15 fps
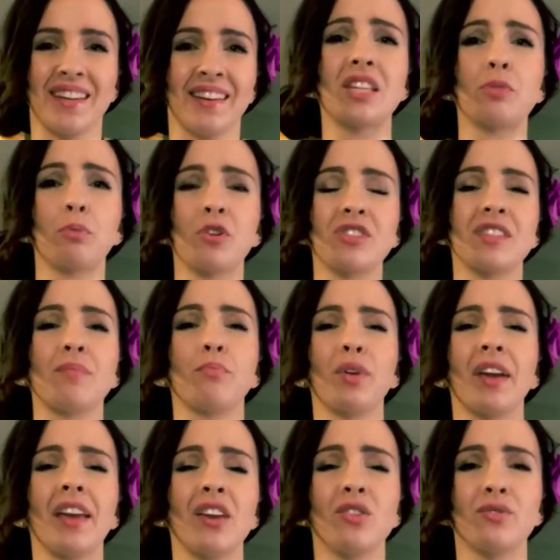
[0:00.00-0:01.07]
Is this person
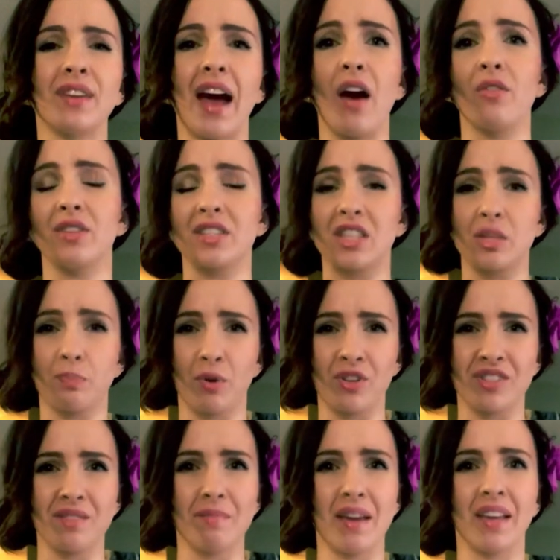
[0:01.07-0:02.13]
bringing you down? Is this
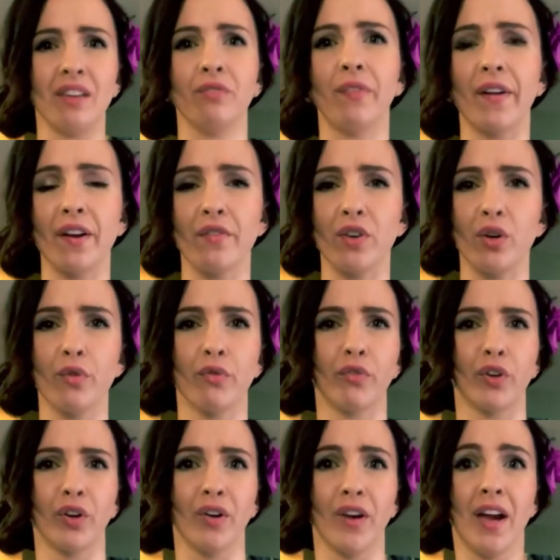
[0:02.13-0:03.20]
person making fun of you
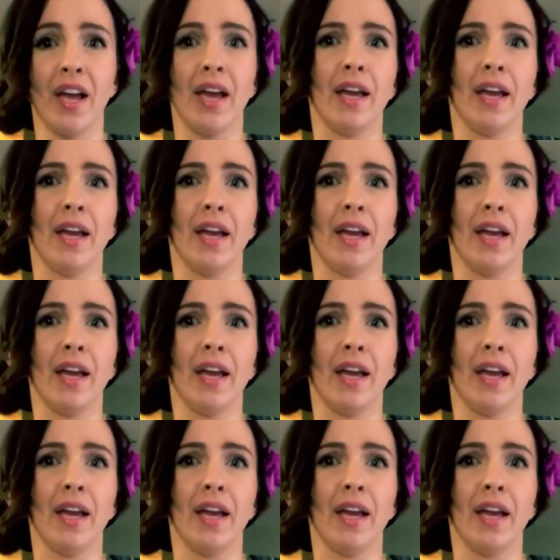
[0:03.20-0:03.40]
for